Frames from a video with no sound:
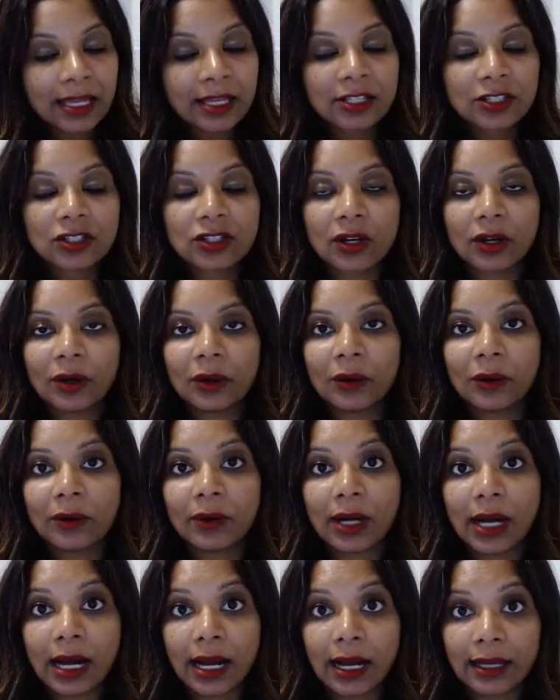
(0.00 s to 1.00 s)
So
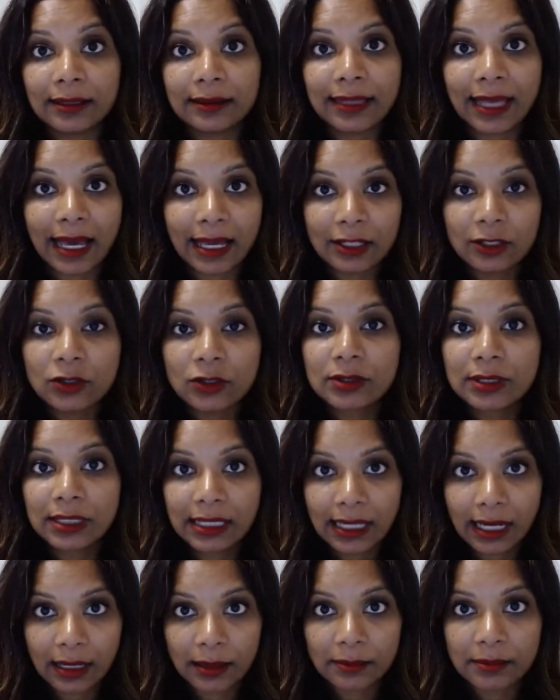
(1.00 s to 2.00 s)
that
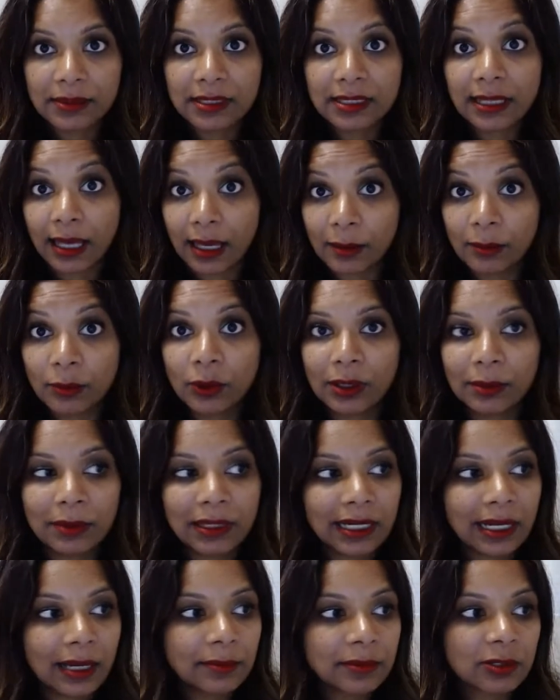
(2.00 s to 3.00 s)

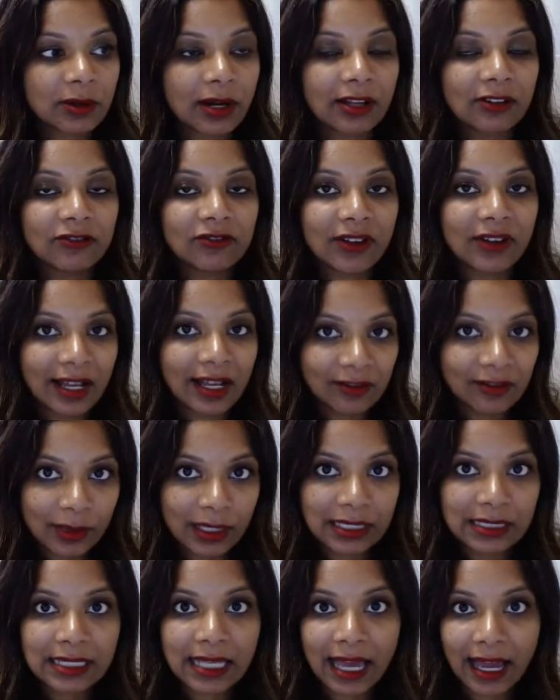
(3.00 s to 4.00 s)
appointment comes around 5
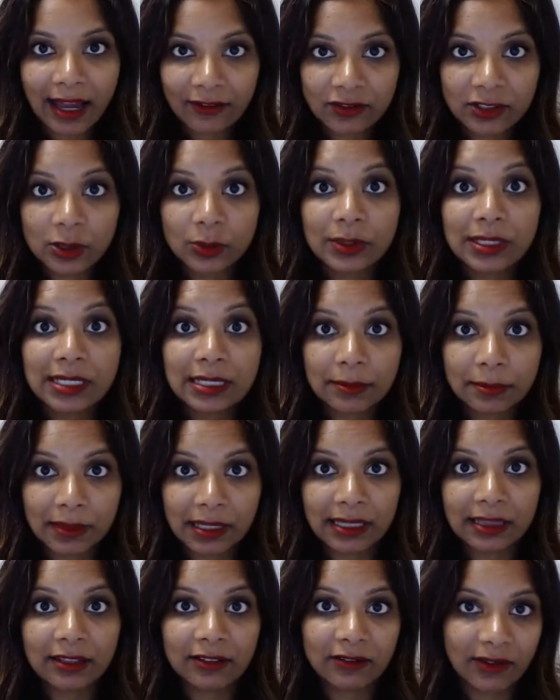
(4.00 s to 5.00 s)
months after we
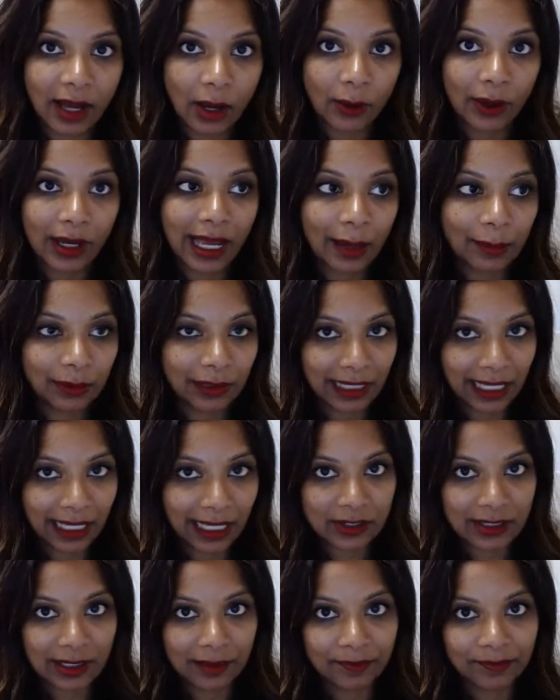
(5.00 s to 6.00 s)
submit the VAWA
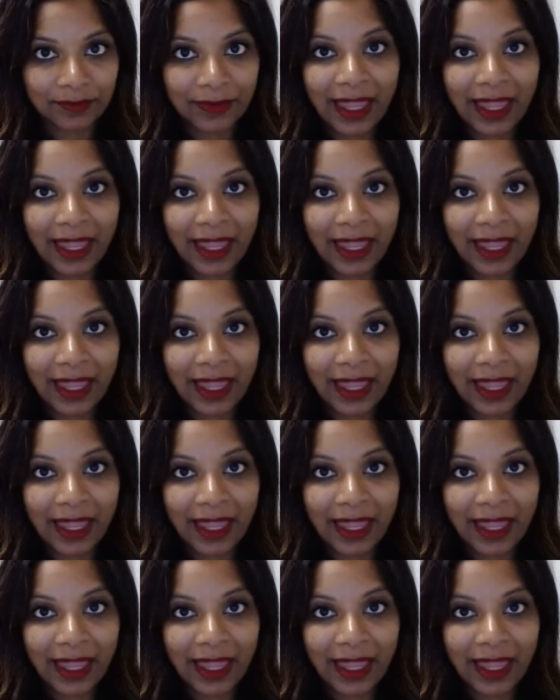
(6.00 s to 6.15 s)
application.